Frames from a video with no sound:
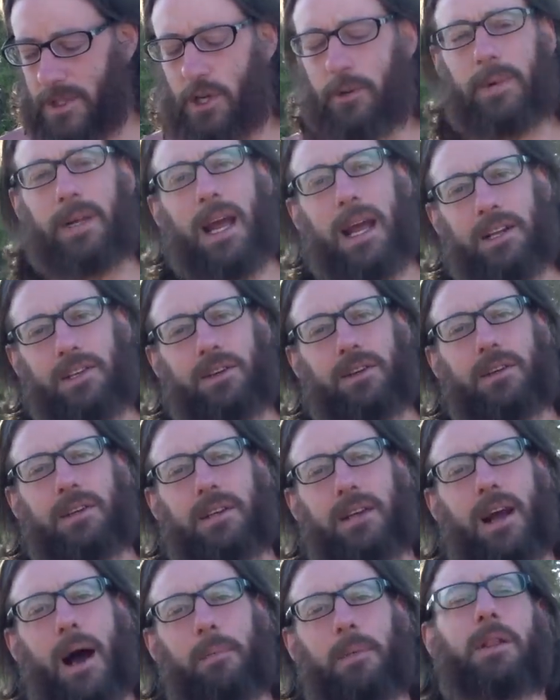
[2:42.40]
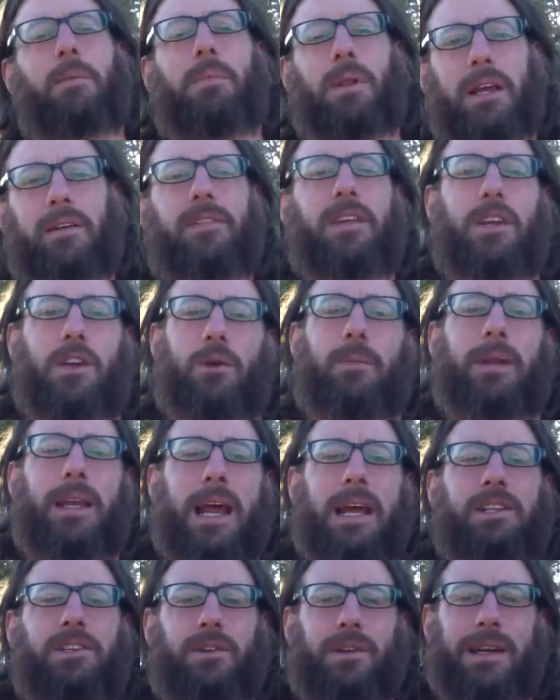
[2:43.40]
human nature, to come to the belief that human
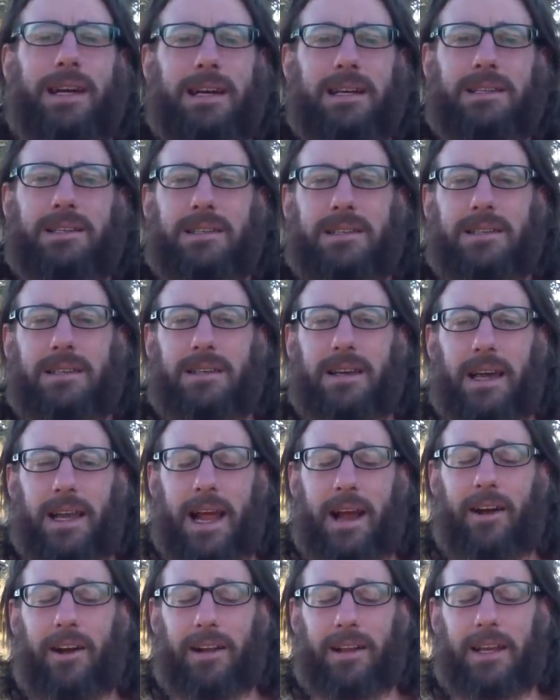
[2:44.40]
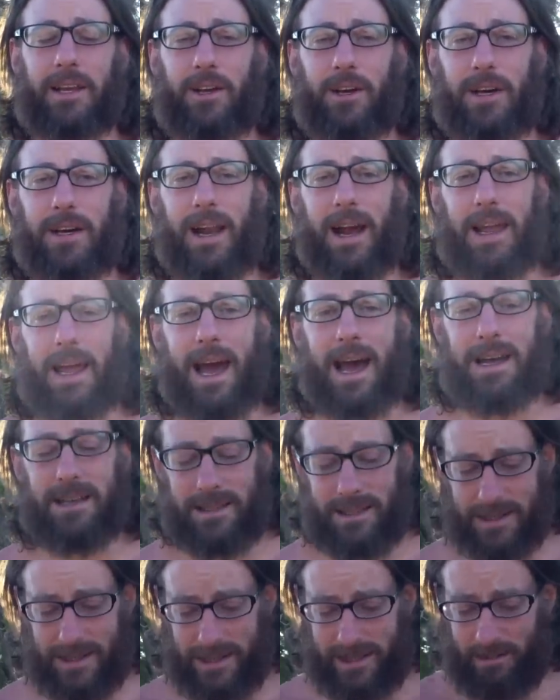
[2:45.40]
nature is inherently good, I
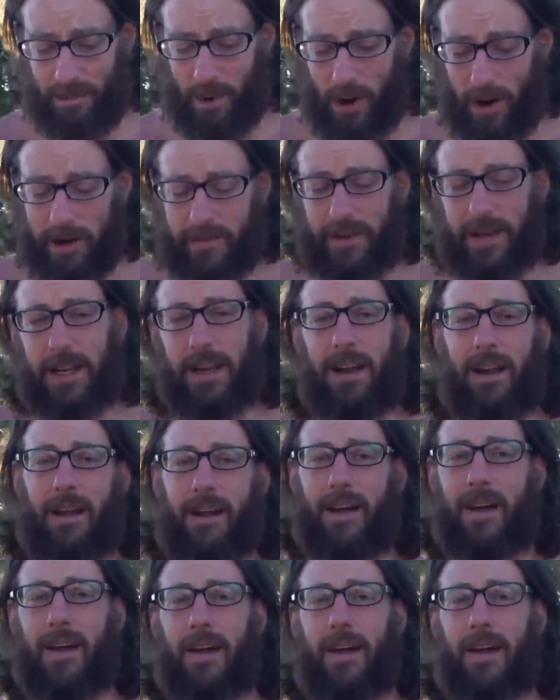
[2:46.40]
guess, is part of it.